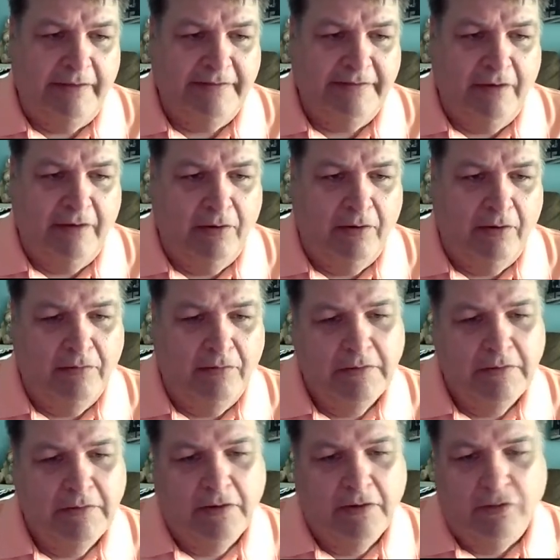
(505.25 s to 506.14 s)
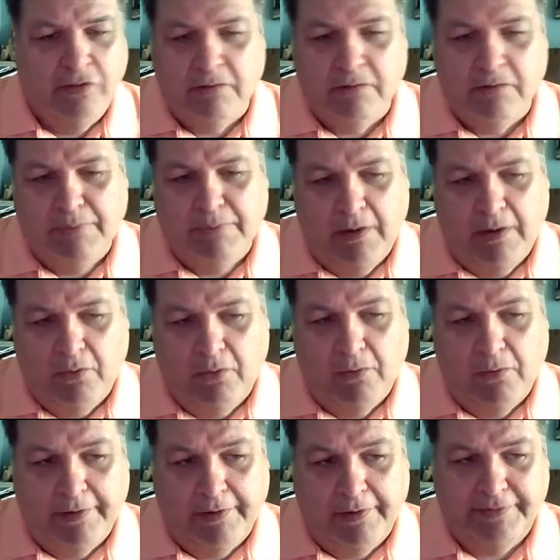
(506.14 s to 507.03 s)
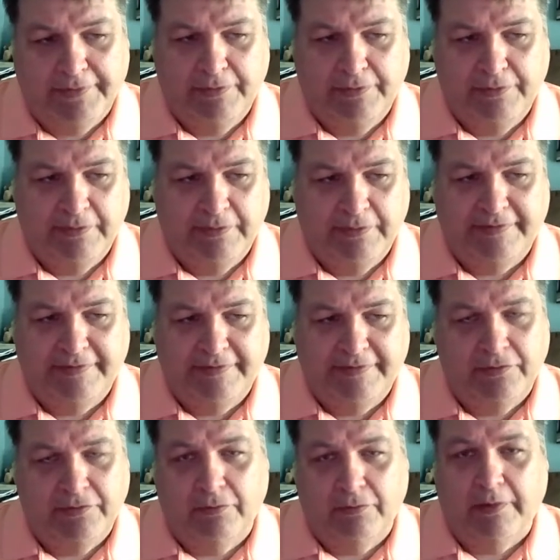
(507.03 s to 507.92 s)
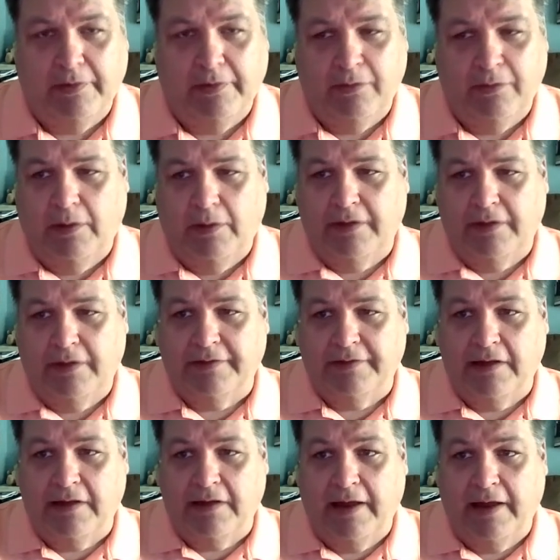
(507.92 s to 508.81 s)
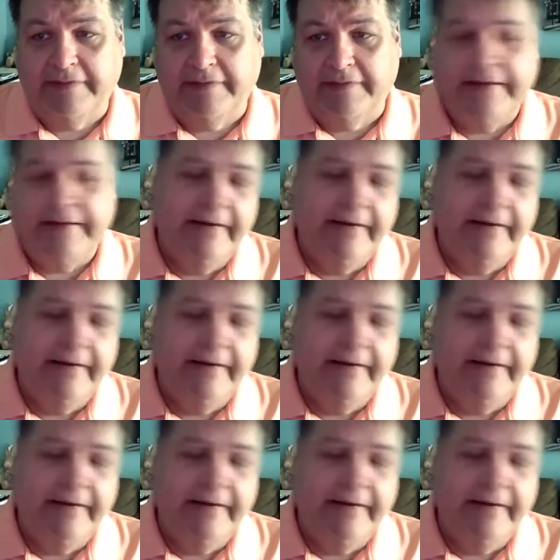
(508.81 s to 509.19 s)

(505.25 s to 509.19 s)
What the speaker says: So you can blow one or two and still do really well in the class.